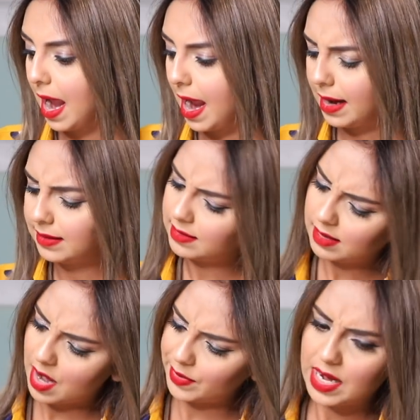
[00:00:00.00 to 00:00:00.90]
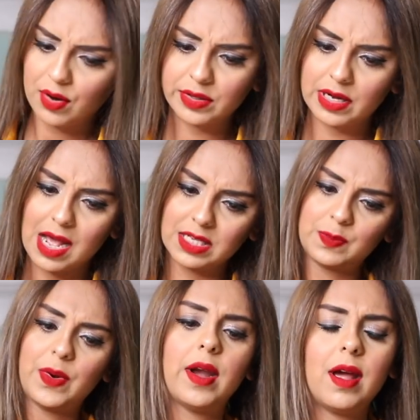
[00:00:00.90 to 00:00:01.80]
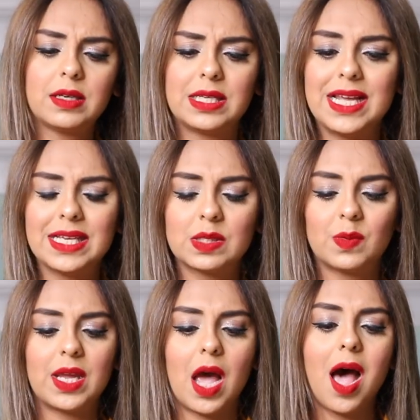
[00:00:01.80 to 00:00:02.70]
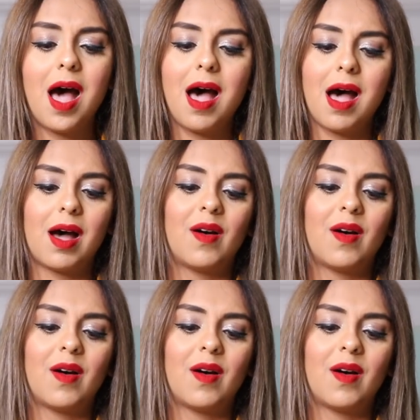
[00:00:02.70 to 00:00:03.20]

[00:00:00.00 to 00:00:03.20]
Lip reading: And are we down to the last product? Yes, we are.